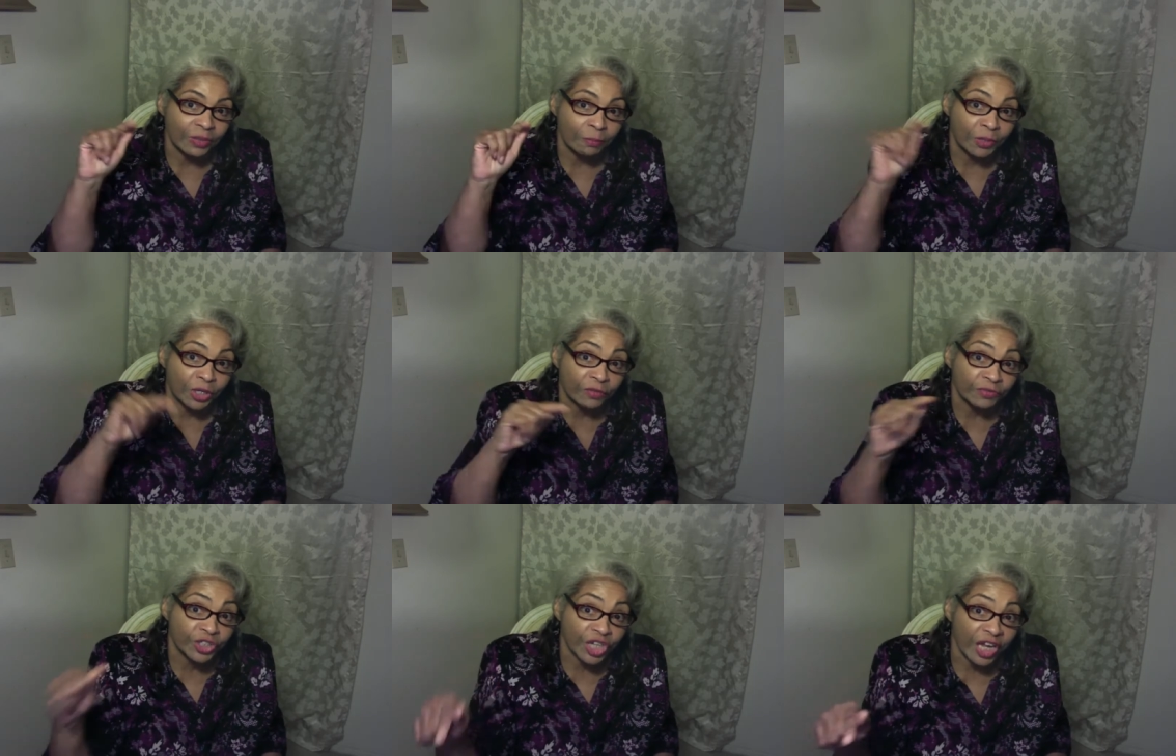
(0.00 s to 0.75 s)
book
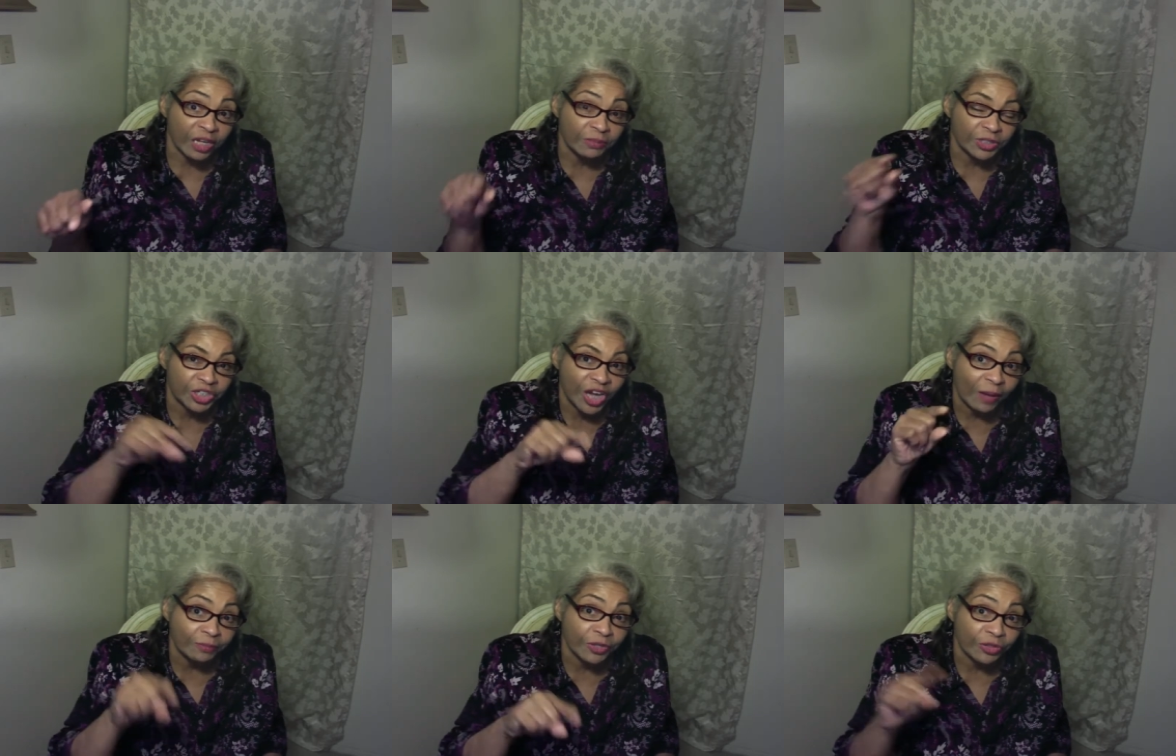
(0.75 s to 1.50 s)
of James,
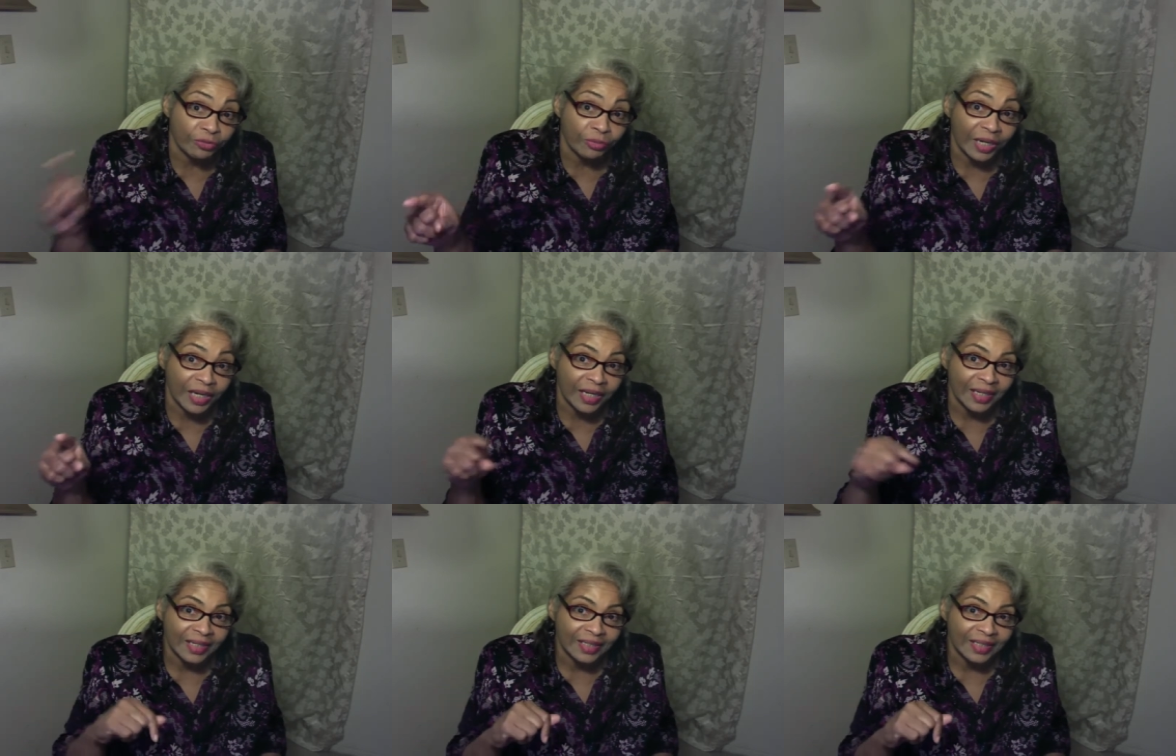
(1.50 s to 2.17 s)
chapter 3,